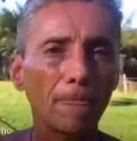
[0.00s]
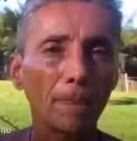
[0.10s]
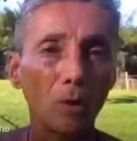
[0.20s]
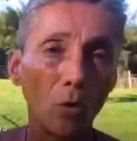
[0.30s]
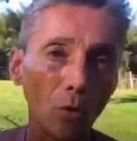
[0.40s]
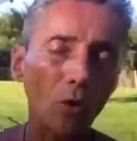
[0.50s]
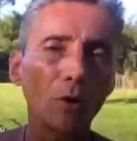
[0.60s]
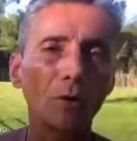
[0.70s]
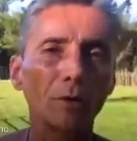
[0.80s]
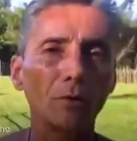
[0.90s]
Or,
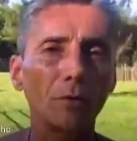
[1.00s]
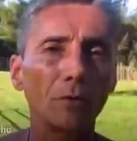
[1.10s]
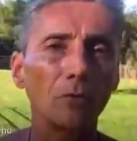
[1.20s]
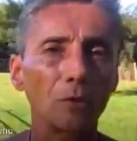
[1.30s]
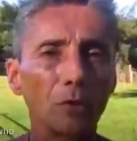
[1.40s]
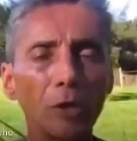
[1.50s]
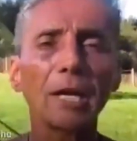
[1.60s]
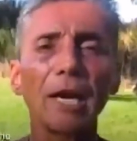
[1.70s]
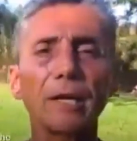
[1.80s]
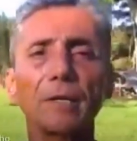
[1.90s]
when you look
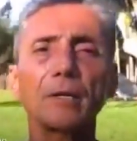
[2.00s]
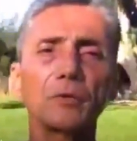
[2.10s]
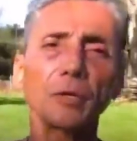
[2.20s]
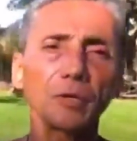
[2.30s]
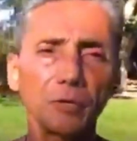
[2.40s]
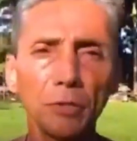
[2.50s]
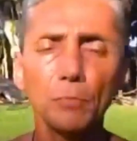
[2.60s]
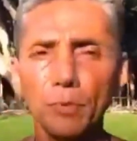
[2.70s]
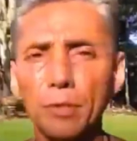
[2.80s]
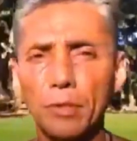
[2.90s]
at it, is really
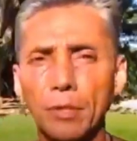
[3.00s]
stupid.